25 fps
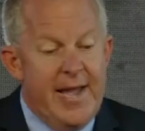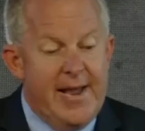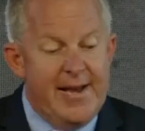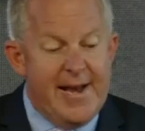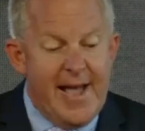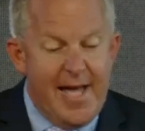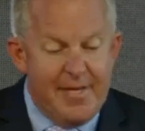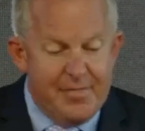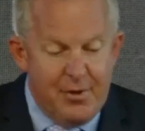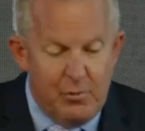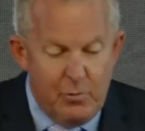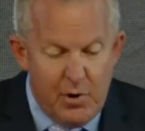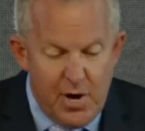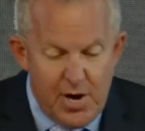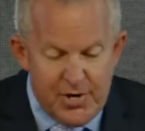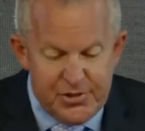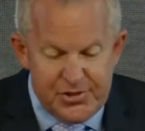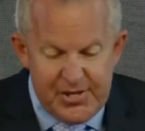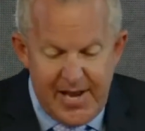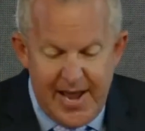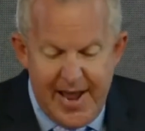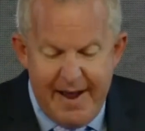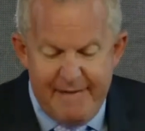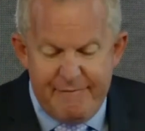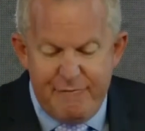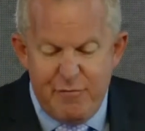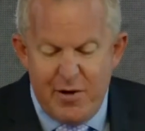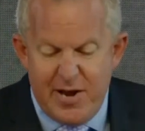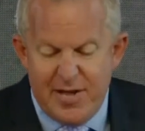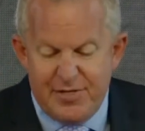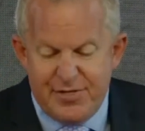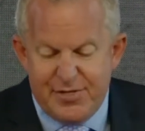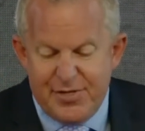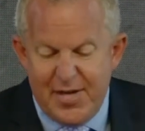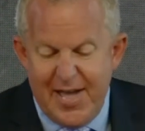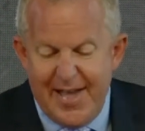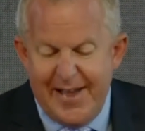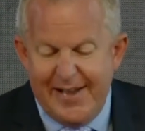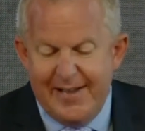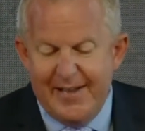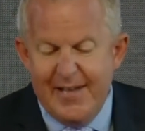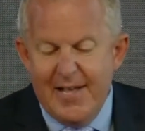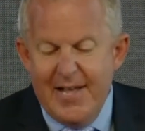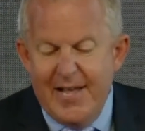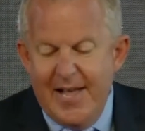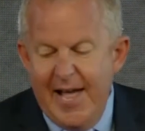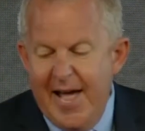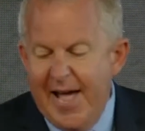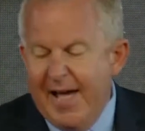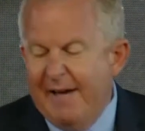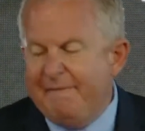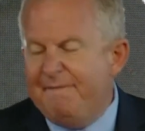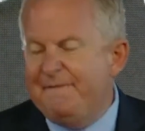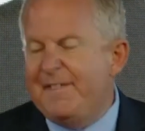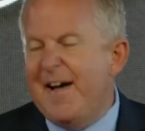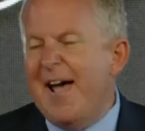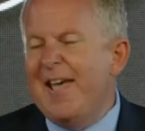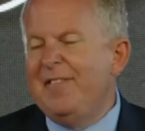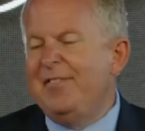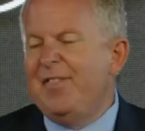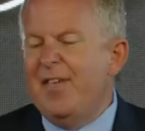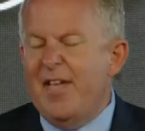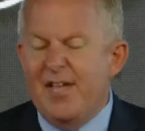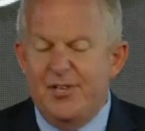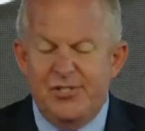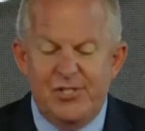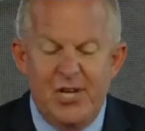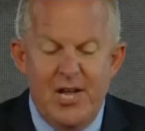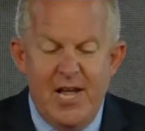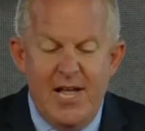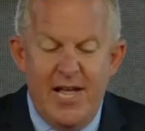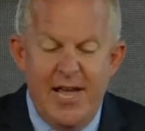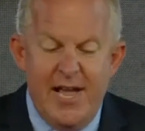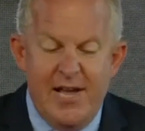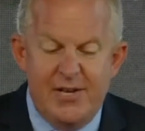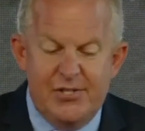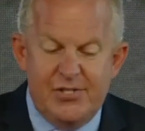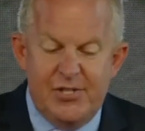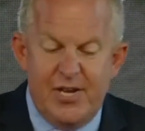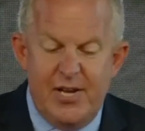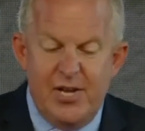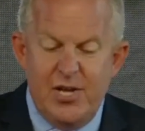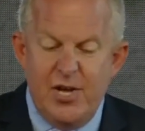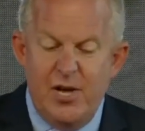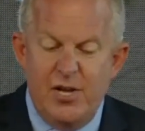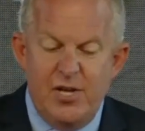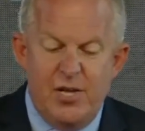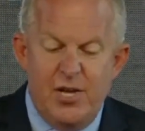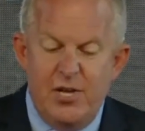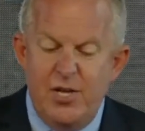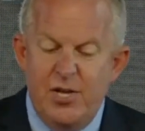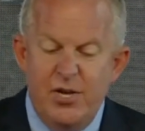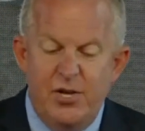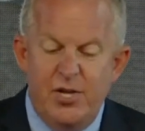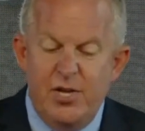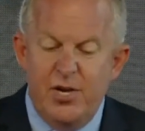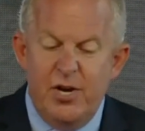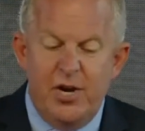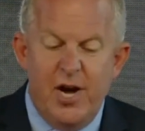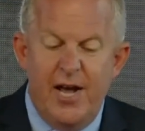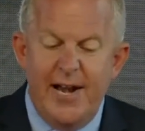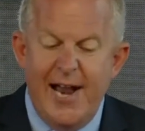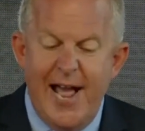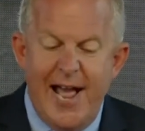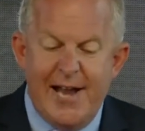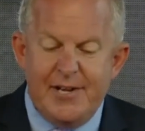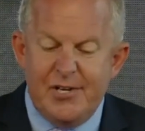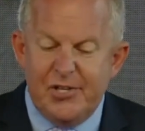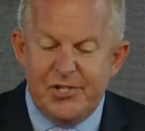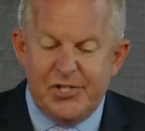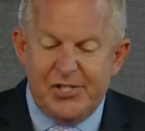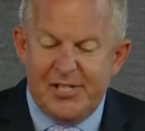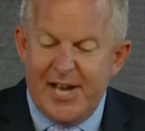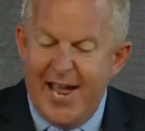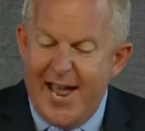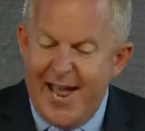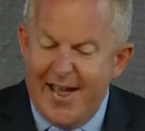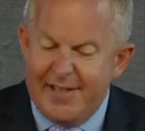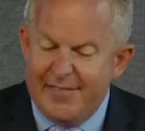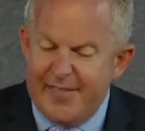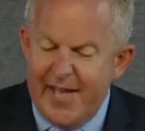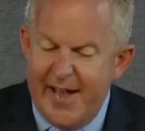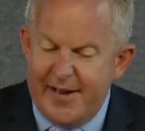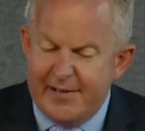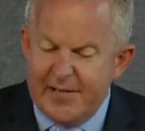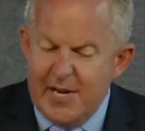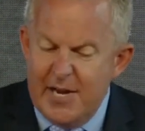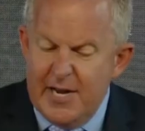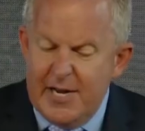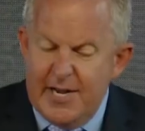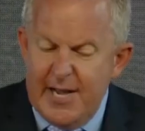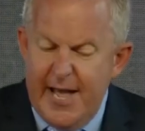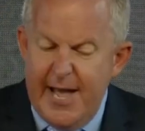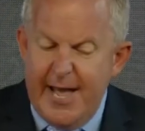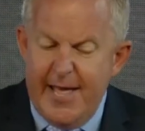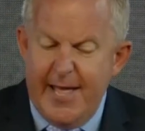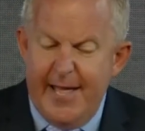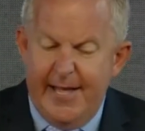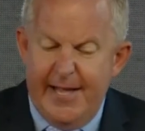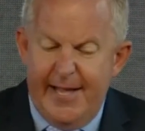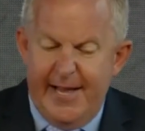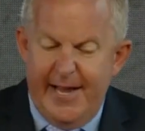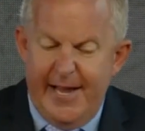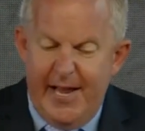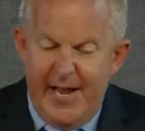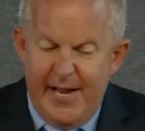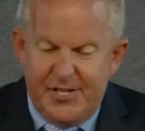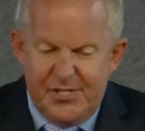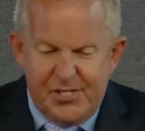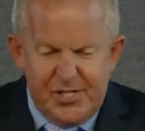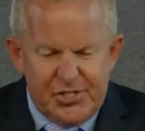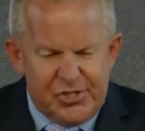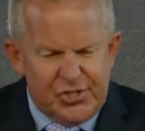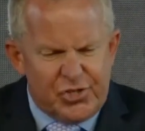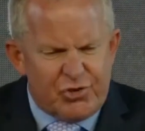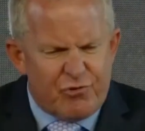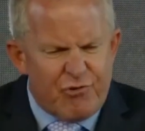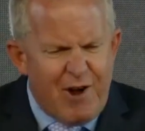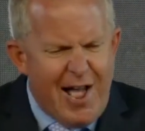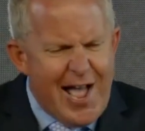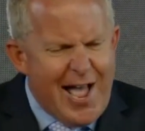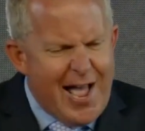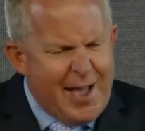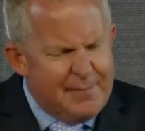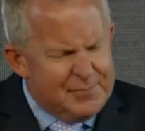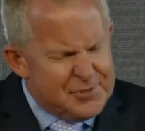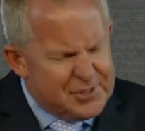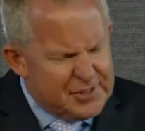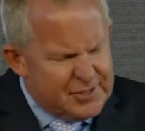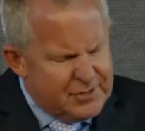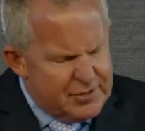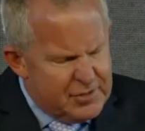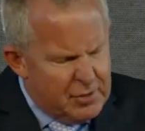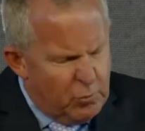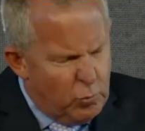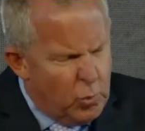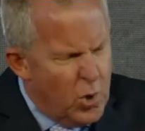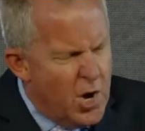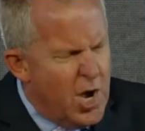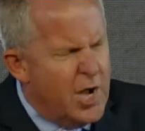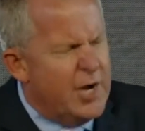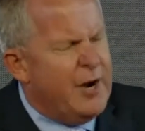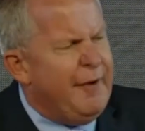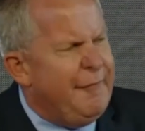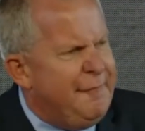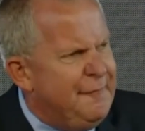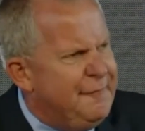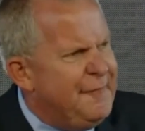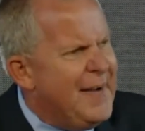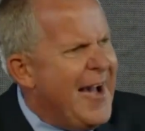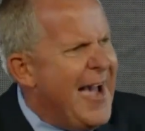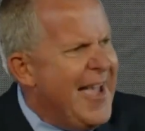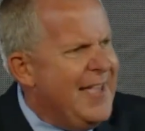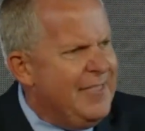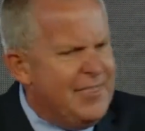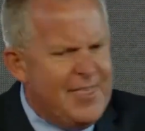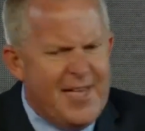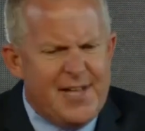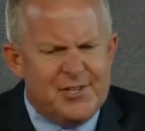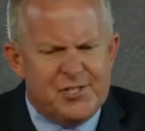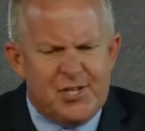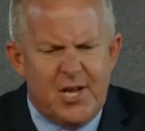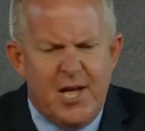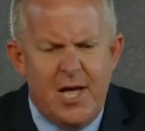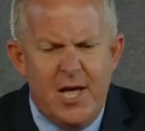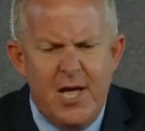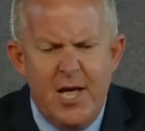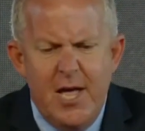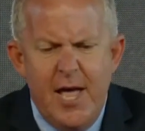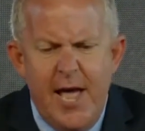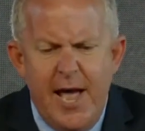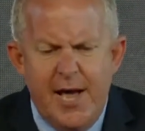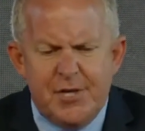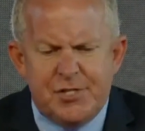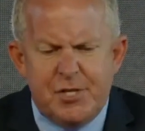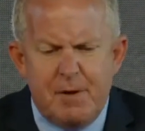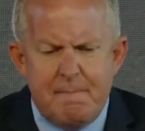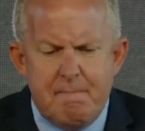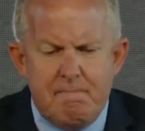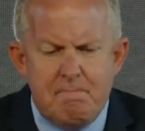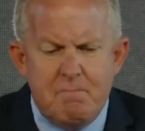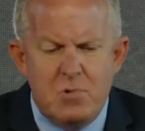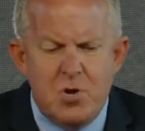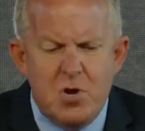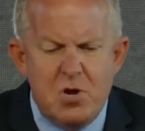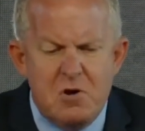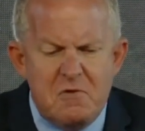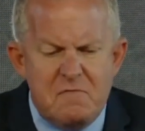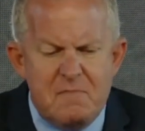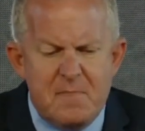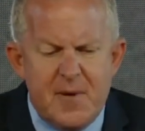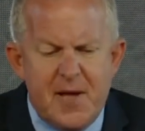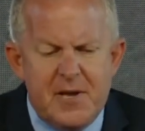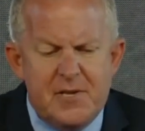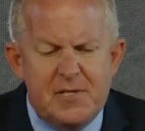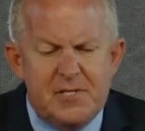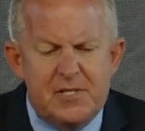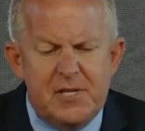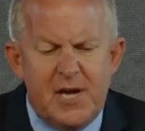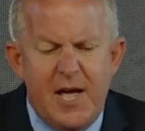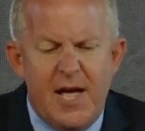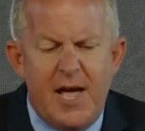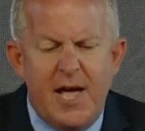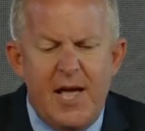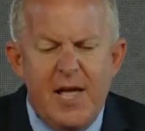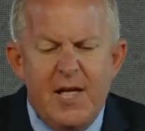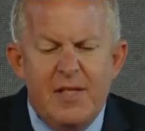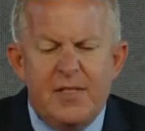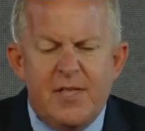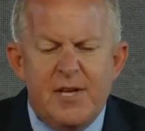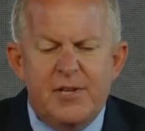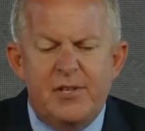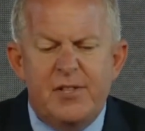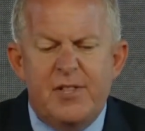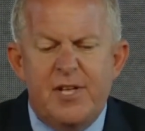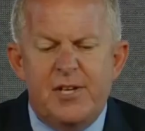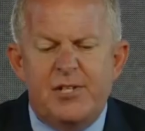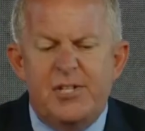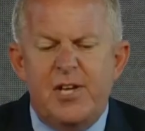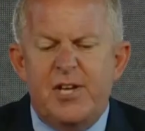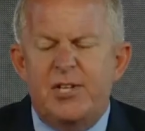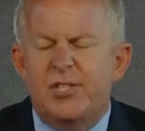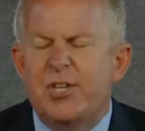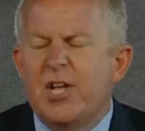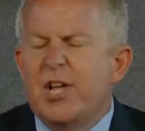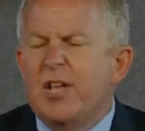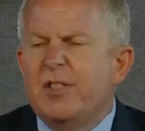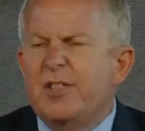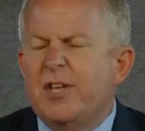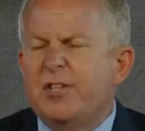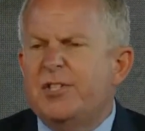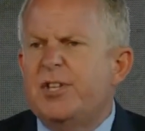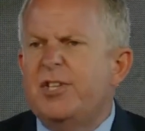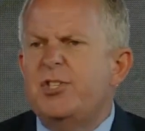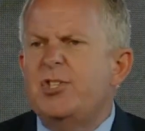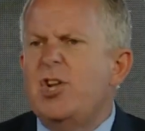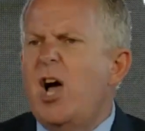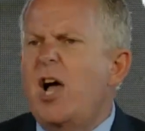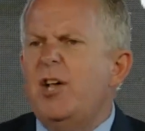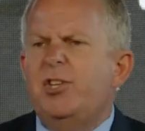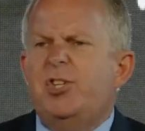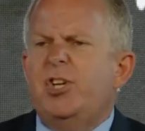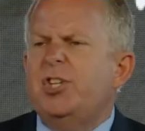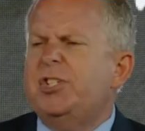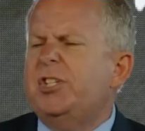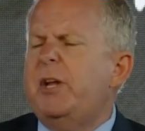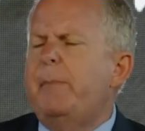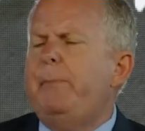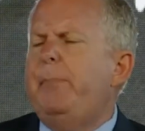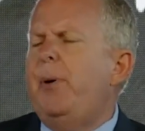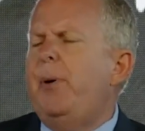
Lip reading: In other words, everything. Faith is you got to understand that it describes the word of faith as a movement. This is not just a